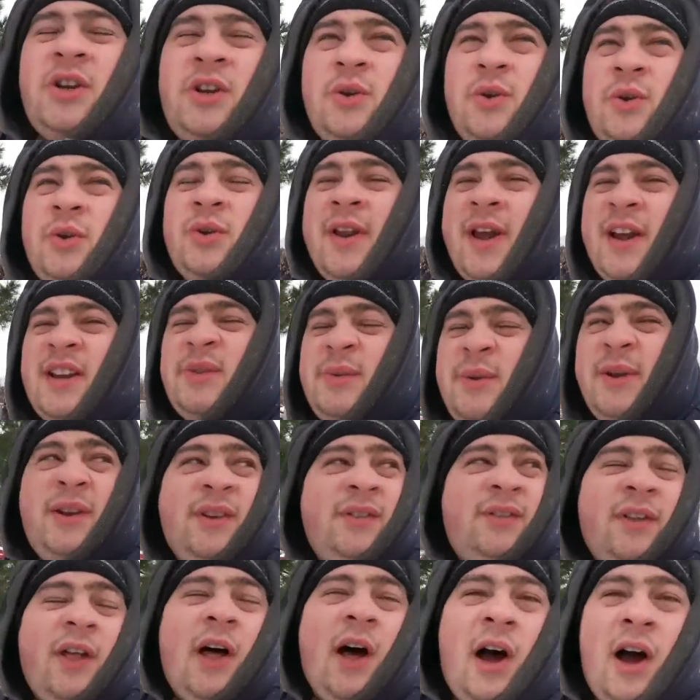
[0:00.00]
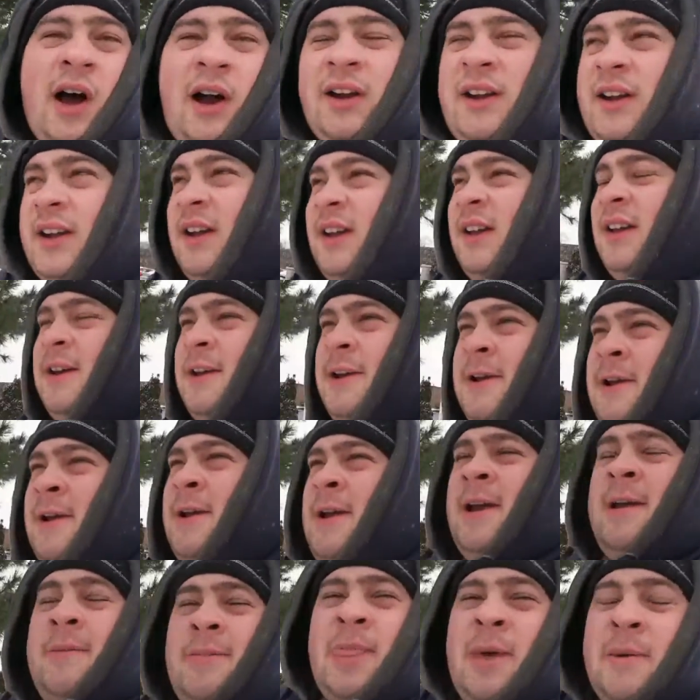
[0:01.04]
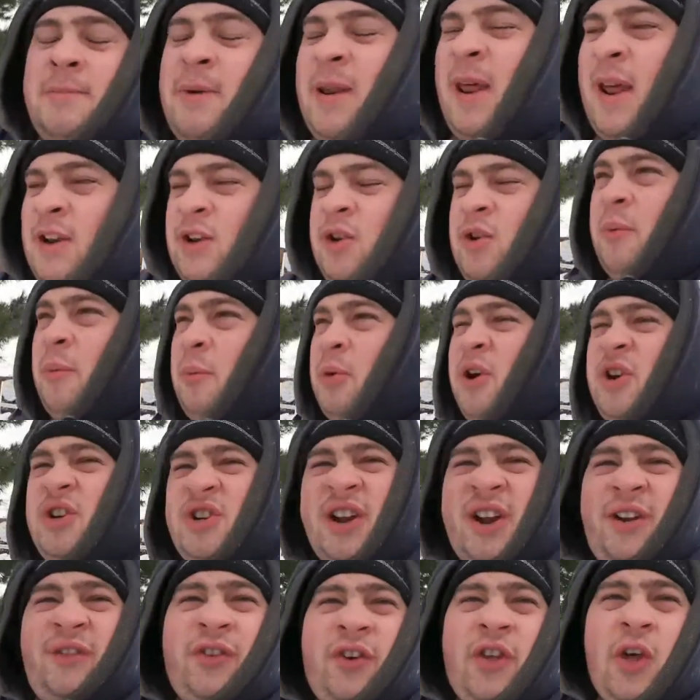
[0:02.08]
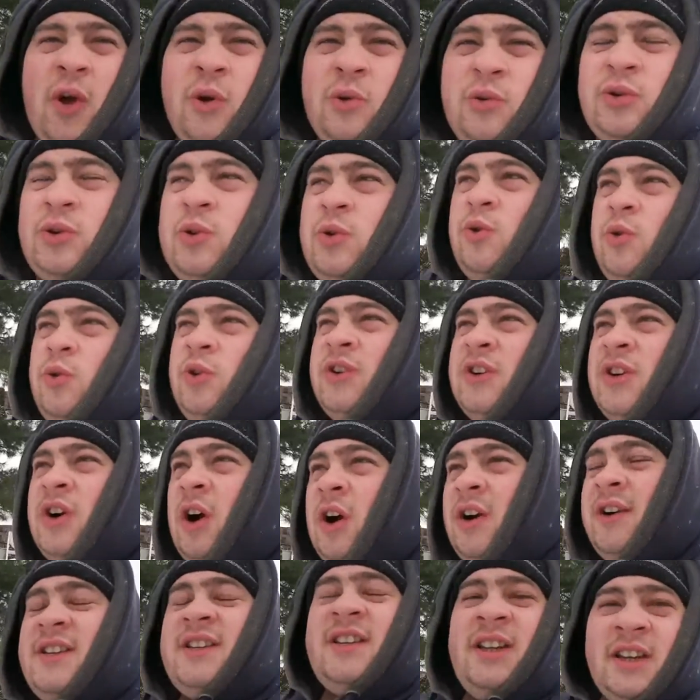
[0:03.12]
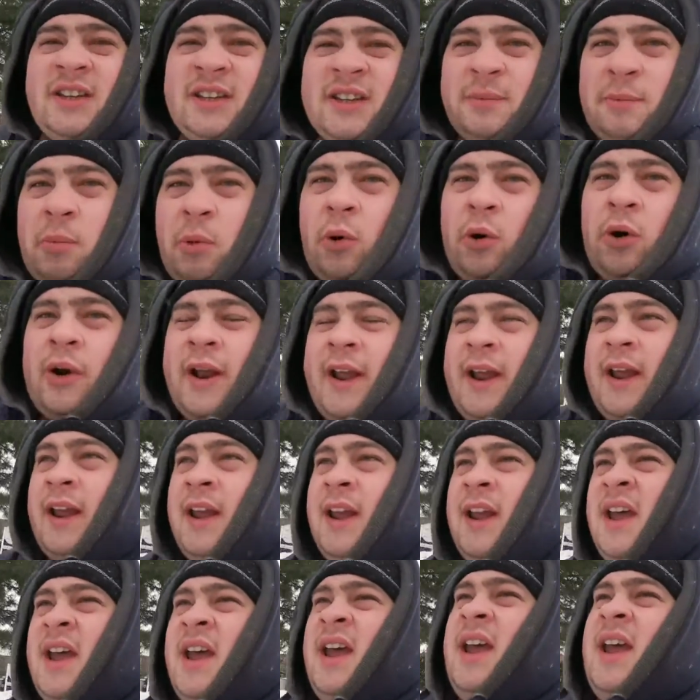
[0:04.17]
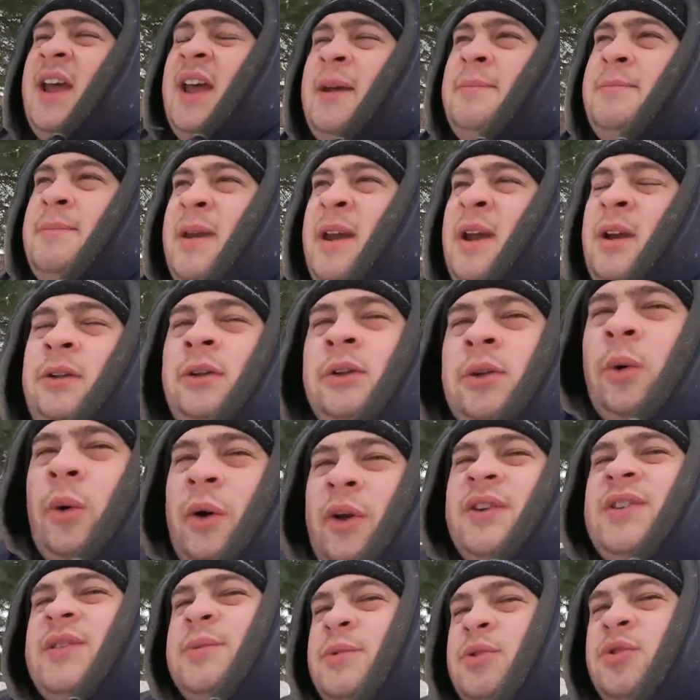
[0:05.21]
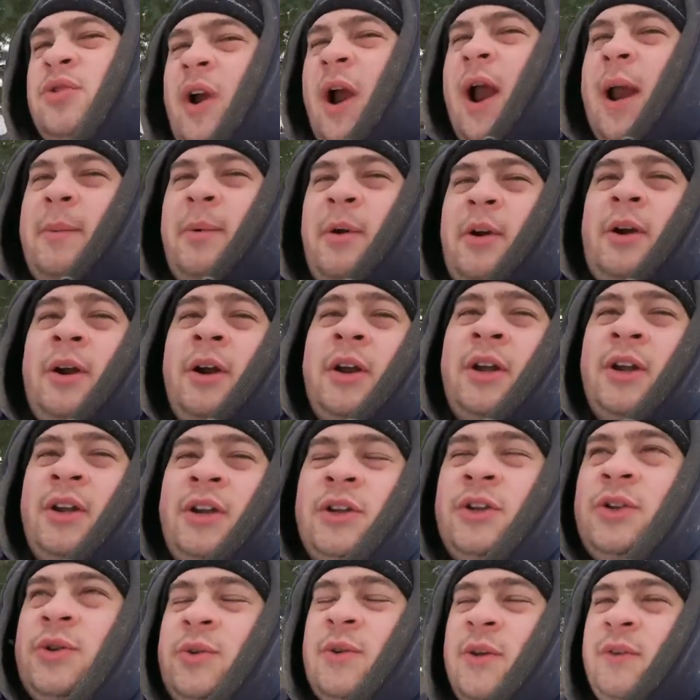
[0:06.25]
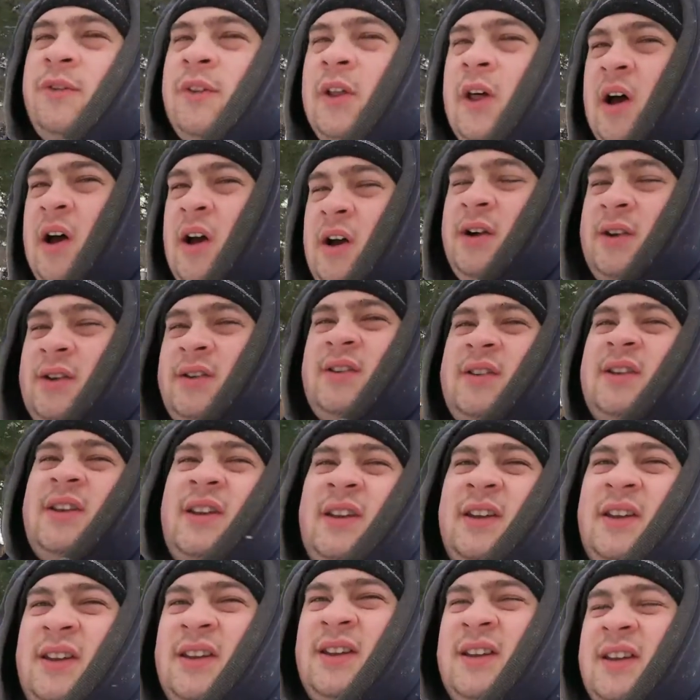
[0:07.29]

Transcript: to next week's vlog. But I do appreciate for those who are still supporting and being a loyal subscriber to the vlogs.